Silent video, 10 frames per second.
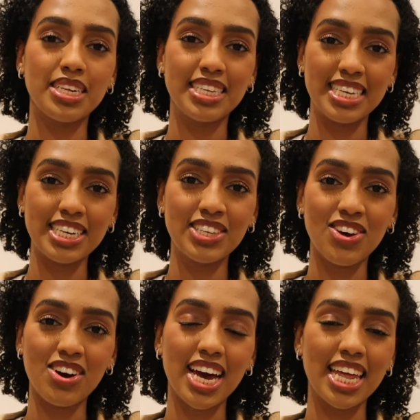and
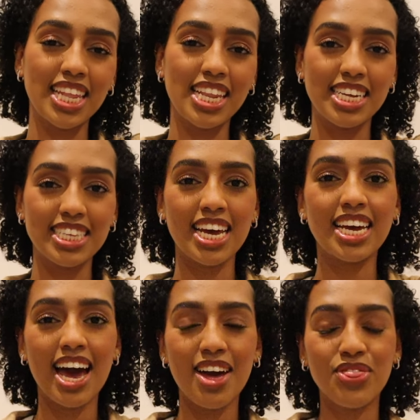TikTok at Lillian's Egg
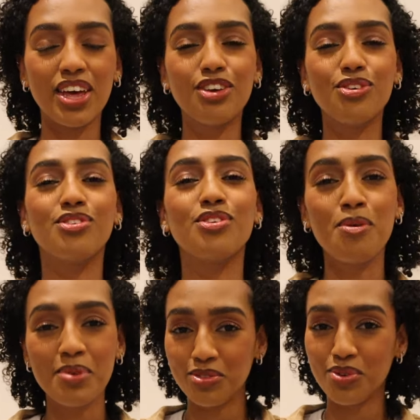Guy. Thank you
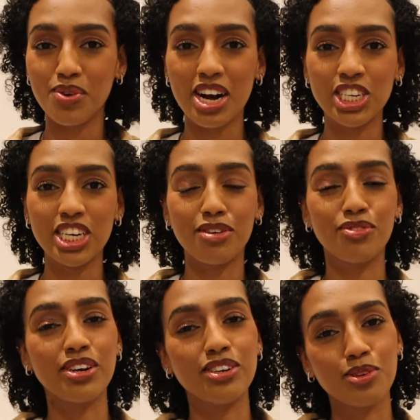so much for watching and
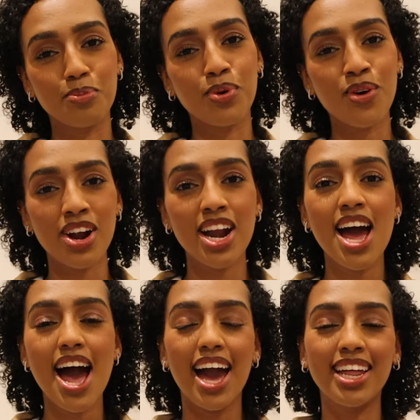for your support.
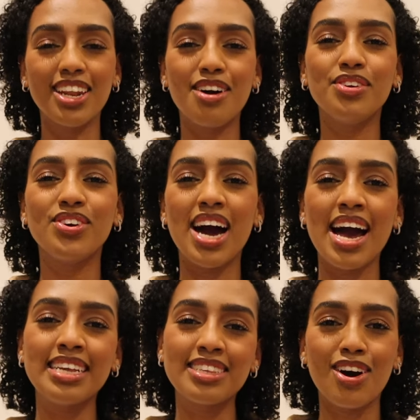I love you
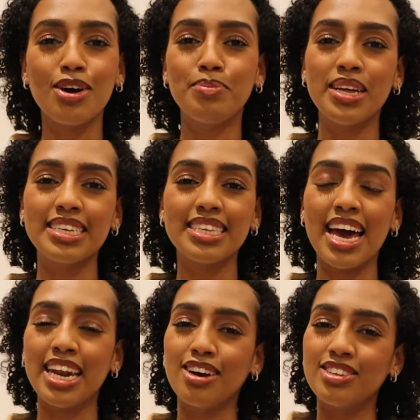guys. God bless,
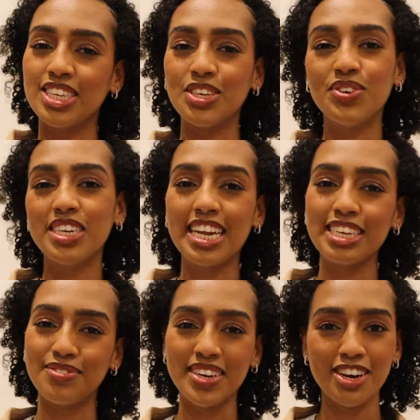and I'll see you in the
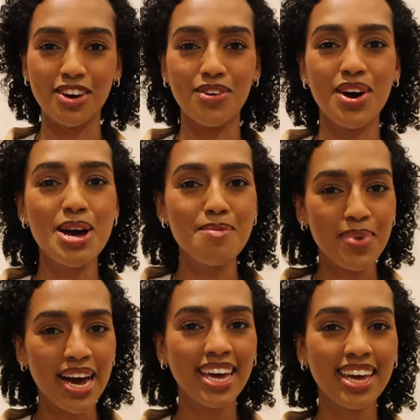next video.
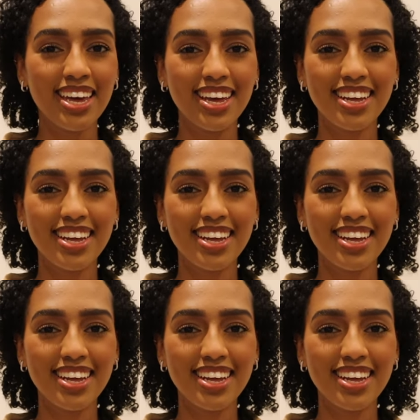Bye!